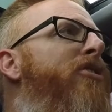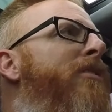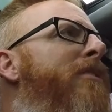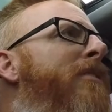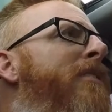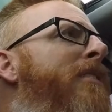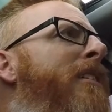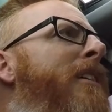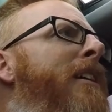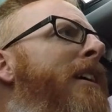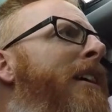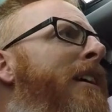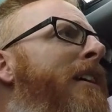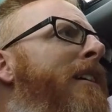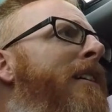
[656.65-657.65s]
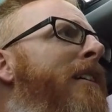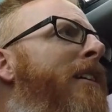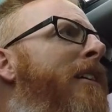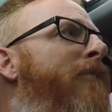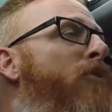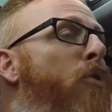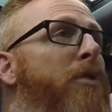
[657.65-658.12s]

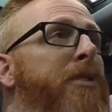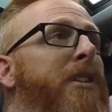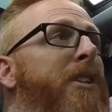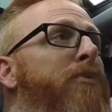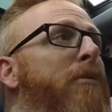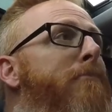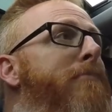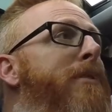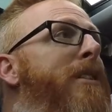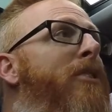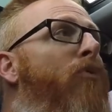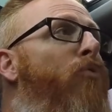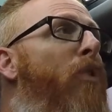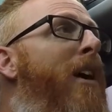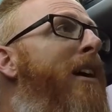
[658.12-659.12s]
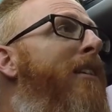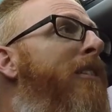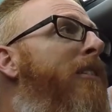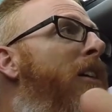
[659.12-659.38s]
And of course, this one being red,